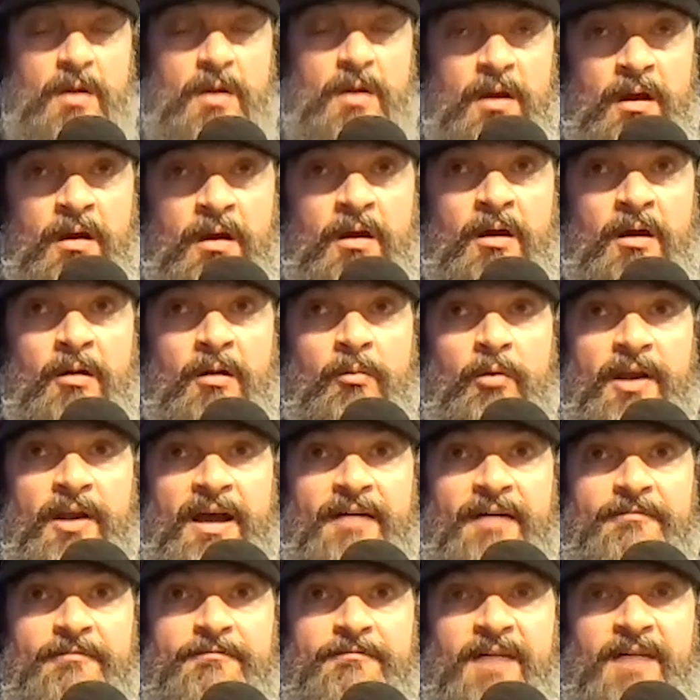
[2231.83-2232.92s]
Uh, when
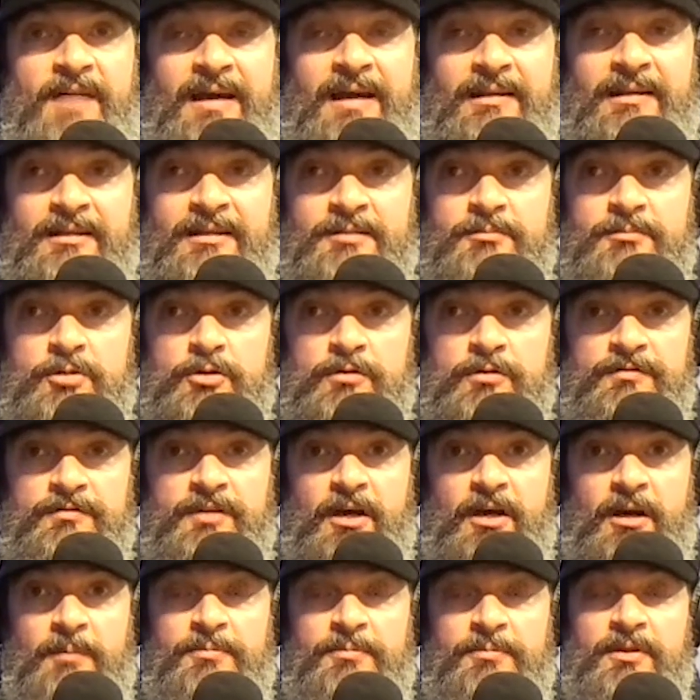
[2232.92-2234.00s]
I finally moved
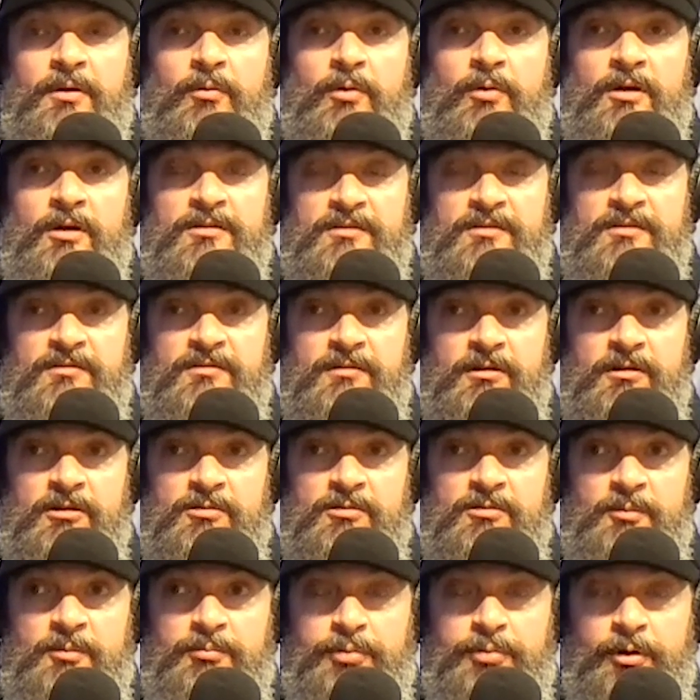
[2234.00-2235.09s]
up, there was a
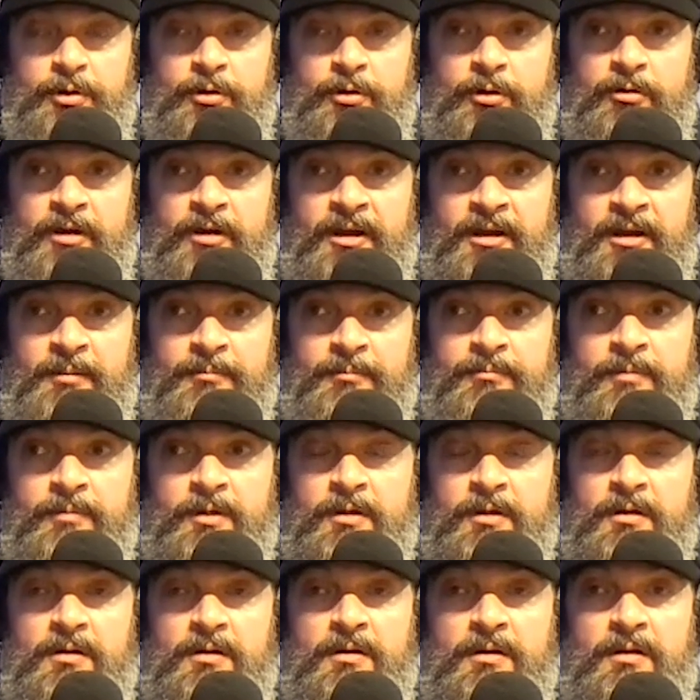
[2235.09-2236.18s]
steersman program
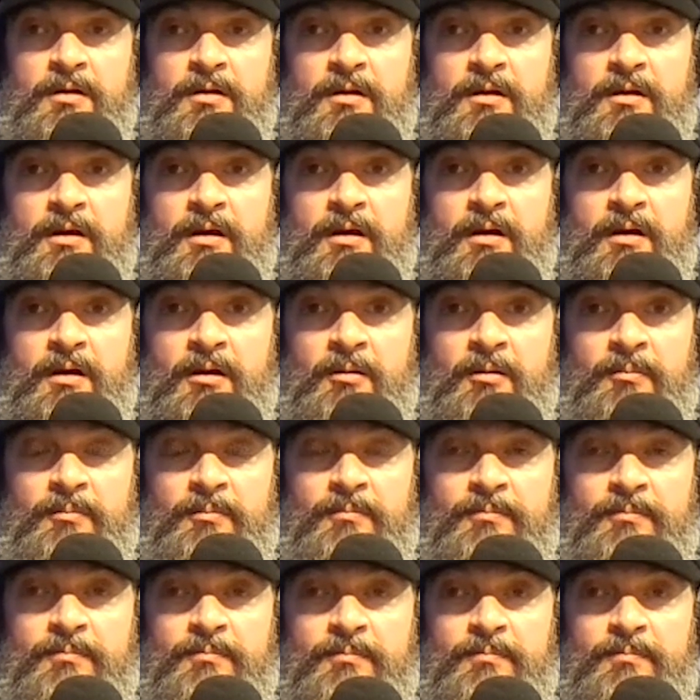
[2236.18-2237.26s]

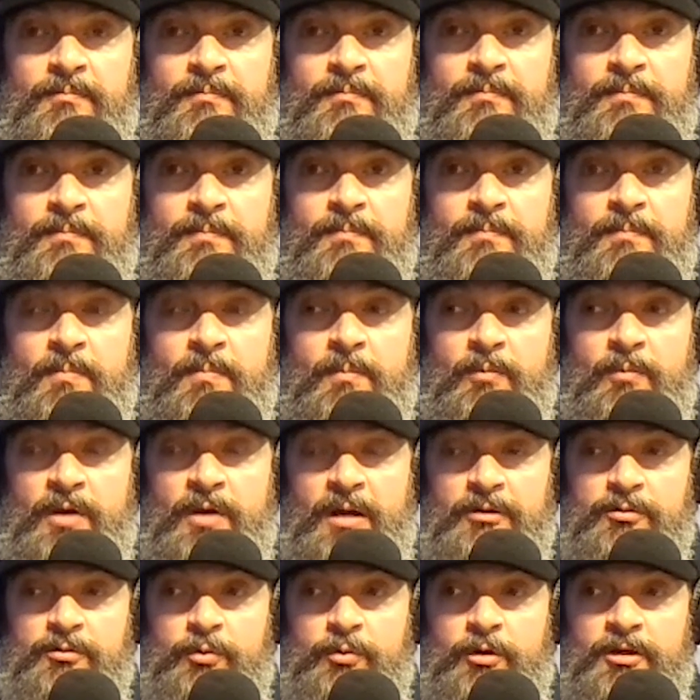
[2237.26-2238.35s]
um, when I
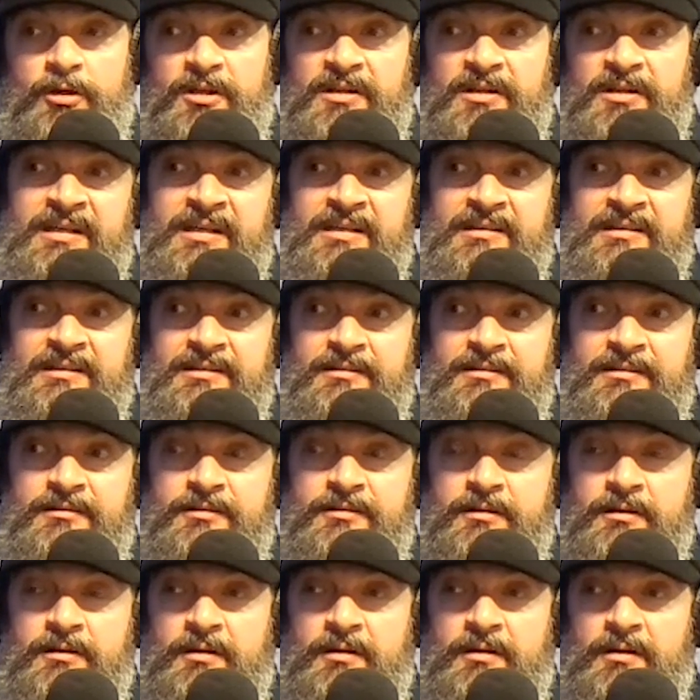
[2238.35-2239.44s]
was working inland,
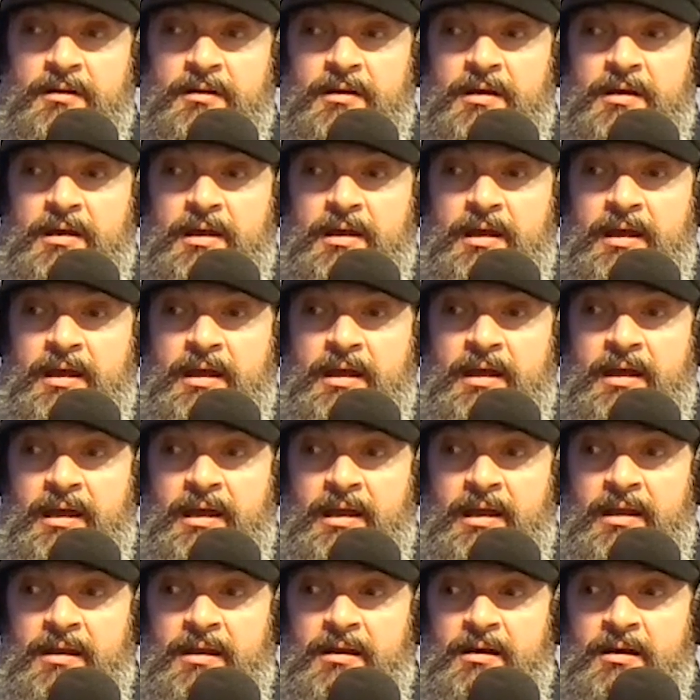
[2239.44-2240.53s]

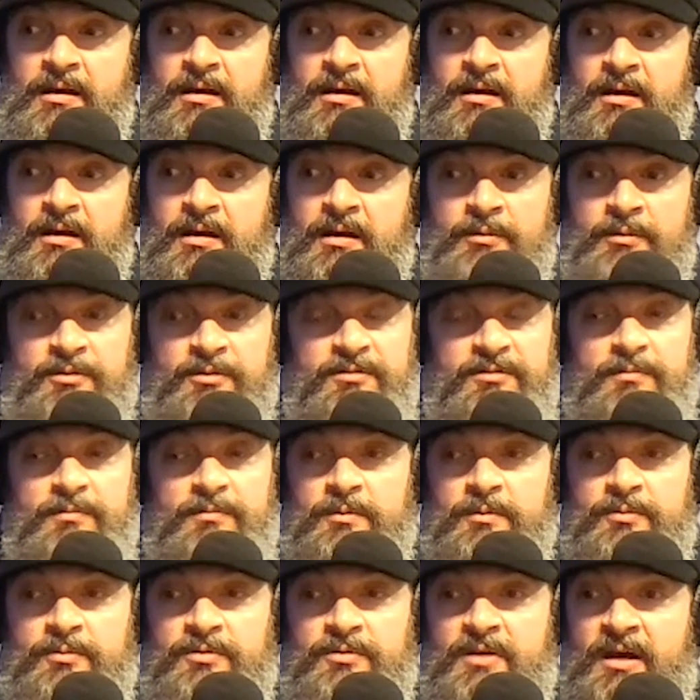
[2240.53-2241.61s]
and uh, it was,
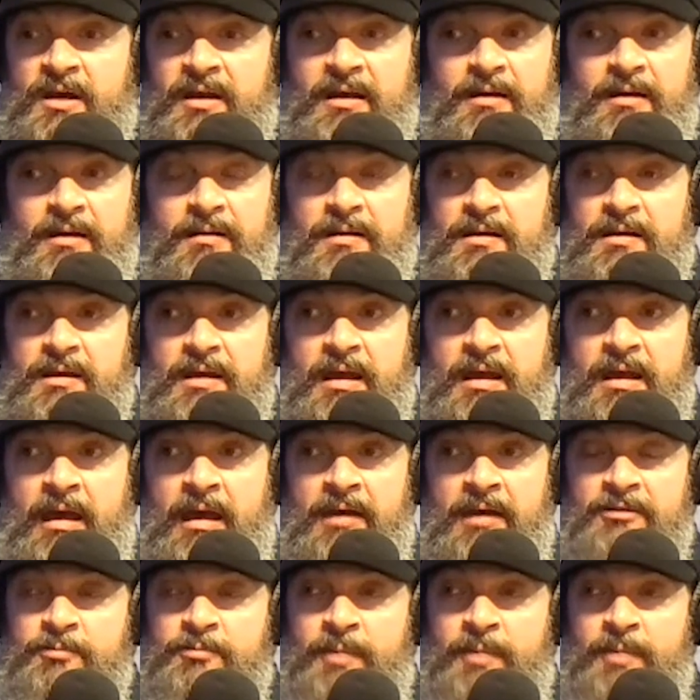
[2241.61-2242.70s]
was kind of
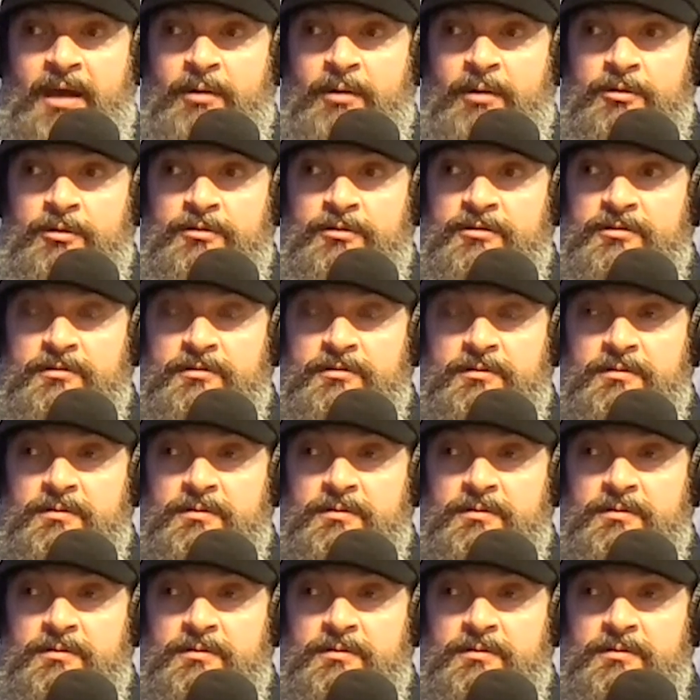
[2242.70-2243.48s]
ass backwards.